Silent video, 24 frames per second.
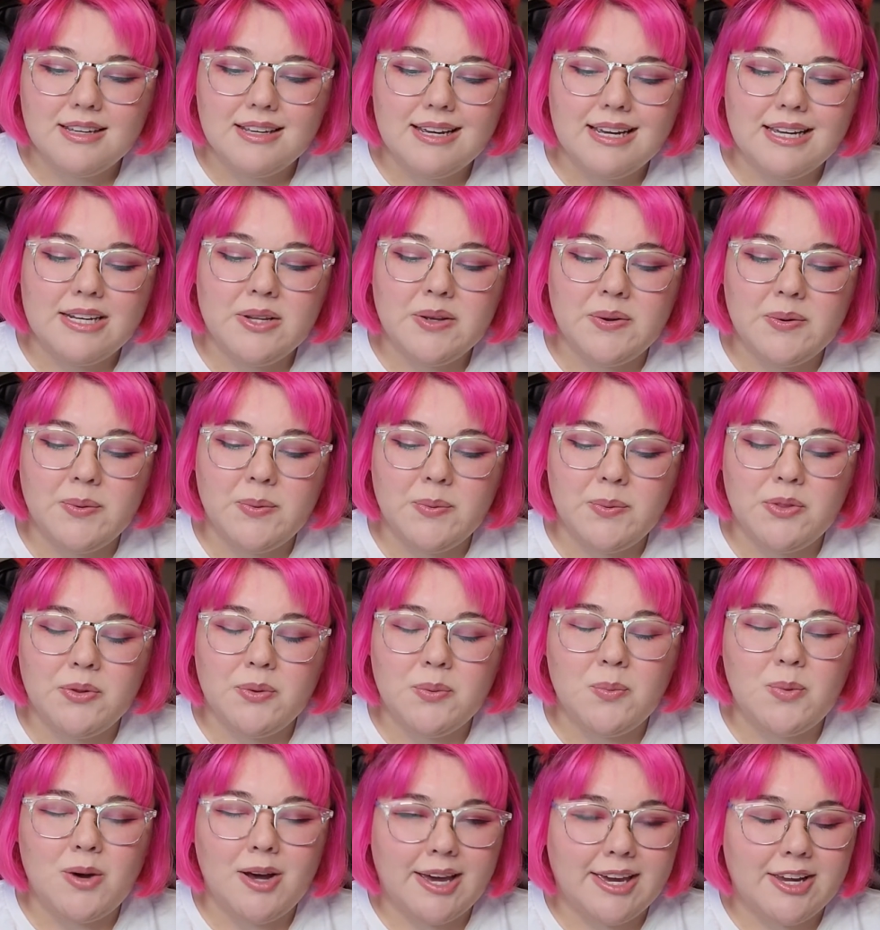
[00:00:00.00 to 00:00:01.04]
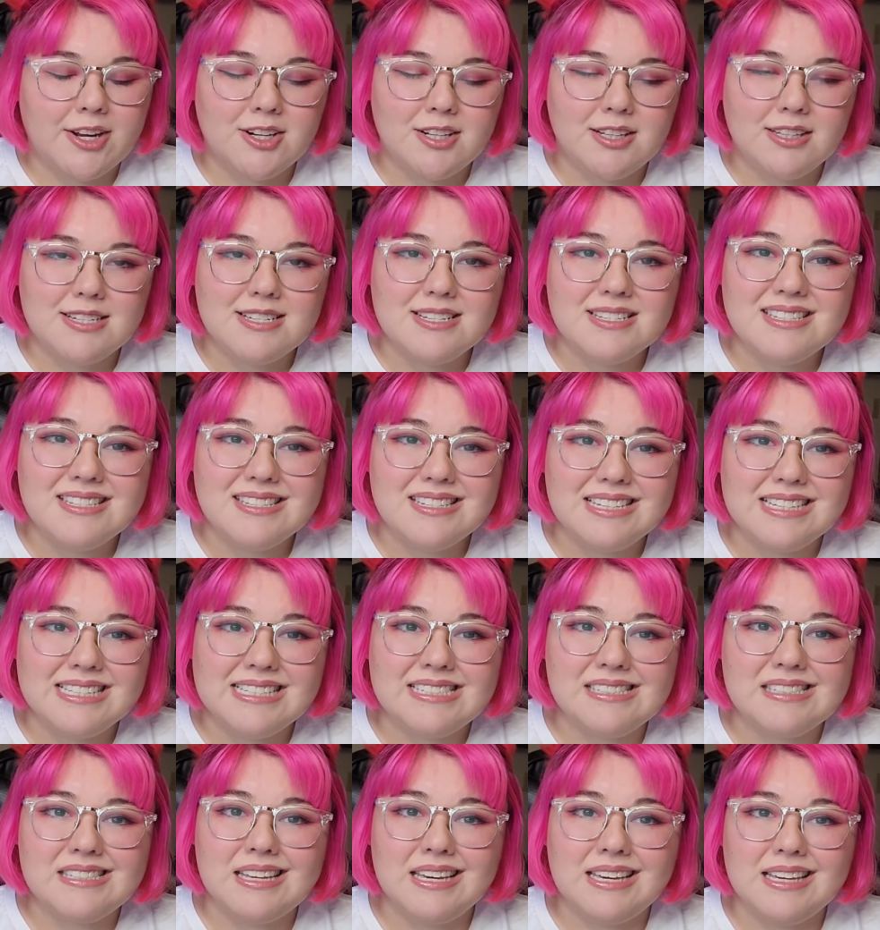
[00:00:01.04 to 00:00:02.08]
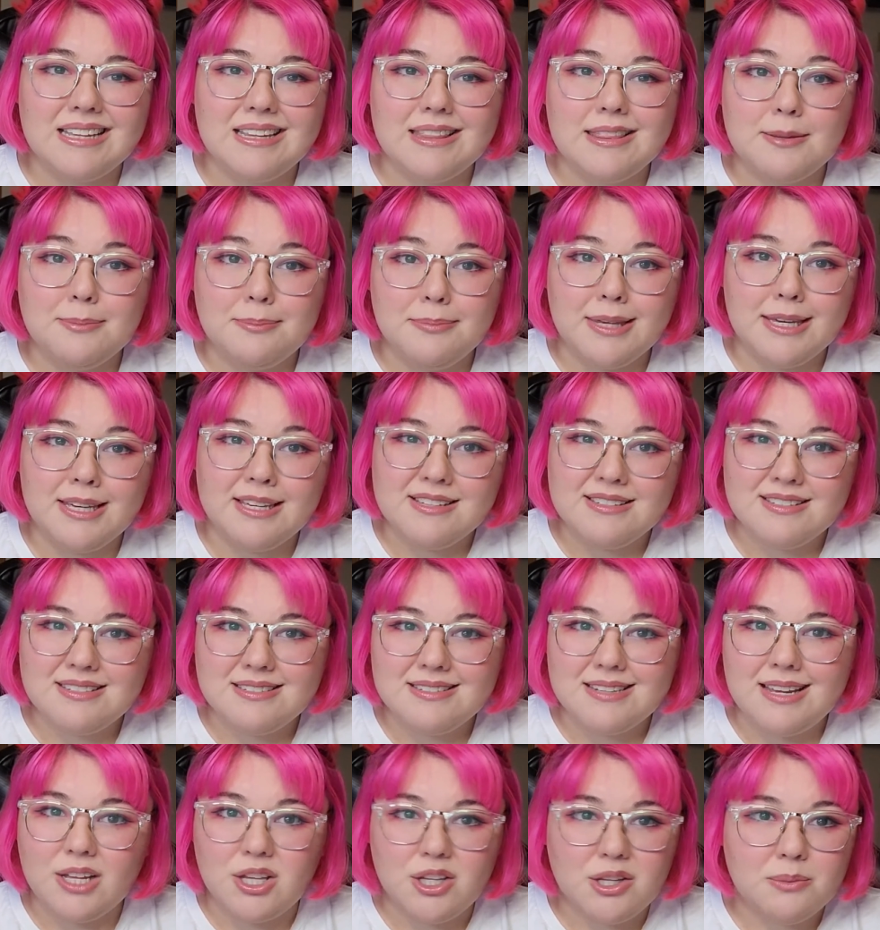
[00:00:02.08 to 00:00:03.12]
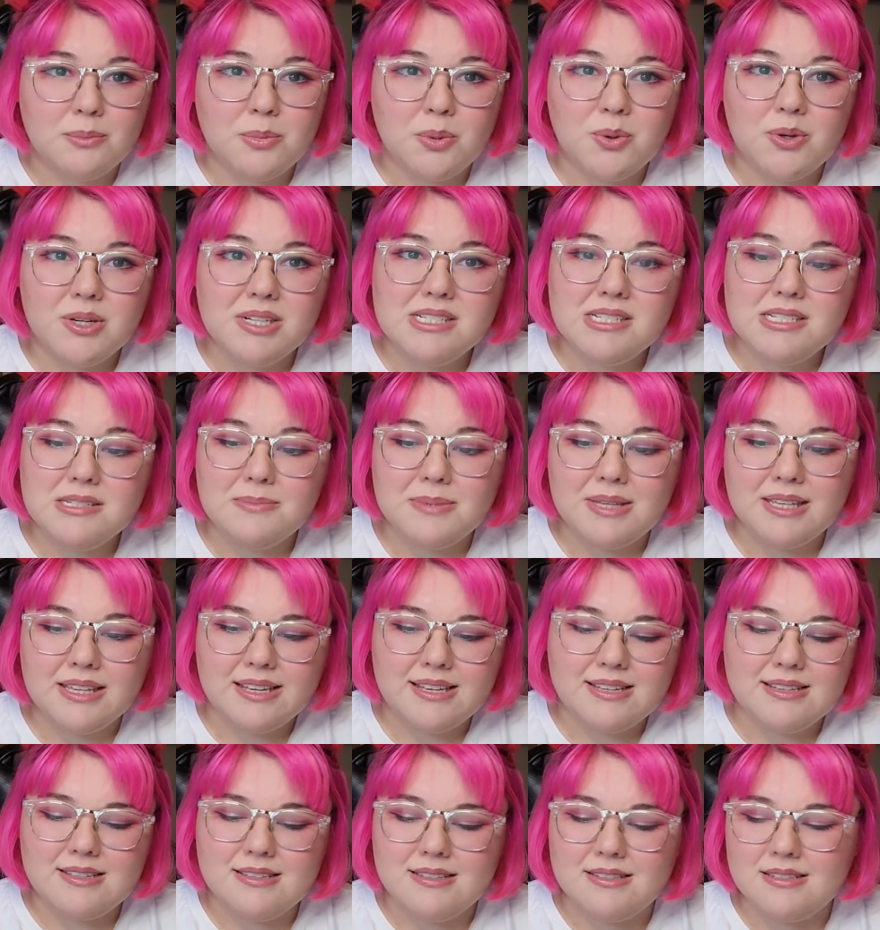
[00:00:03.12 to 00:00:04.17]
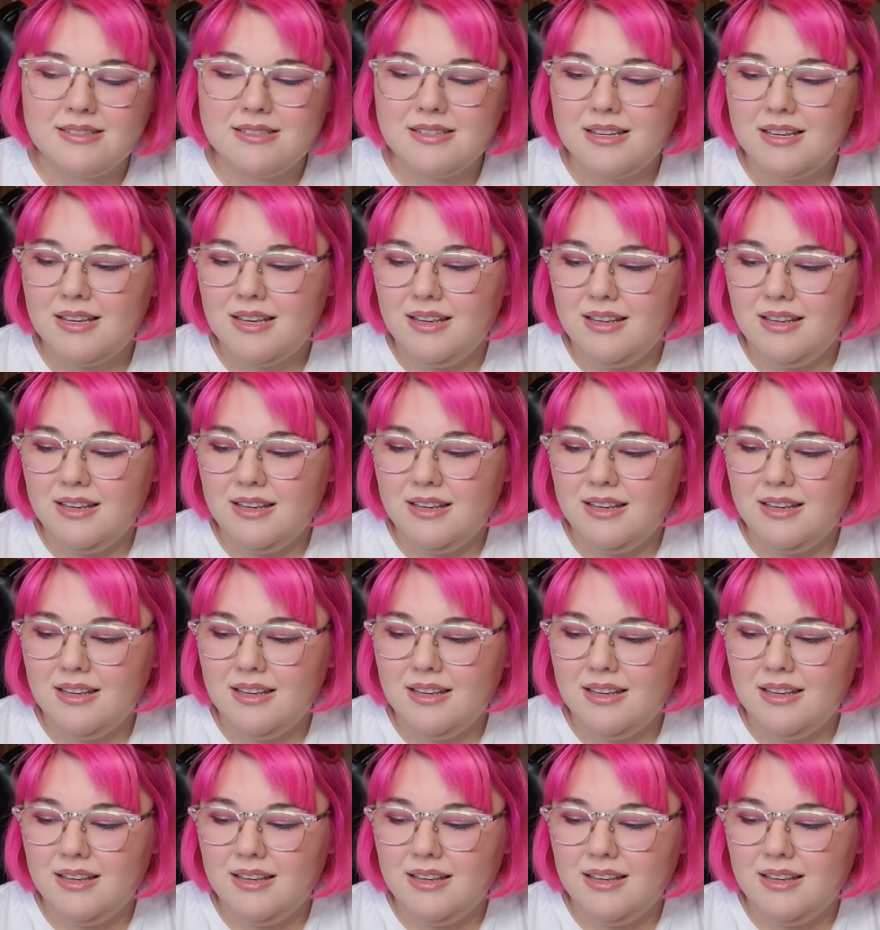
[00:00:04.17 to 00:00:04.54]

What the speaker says: I know the wireless is like the biggest selling point because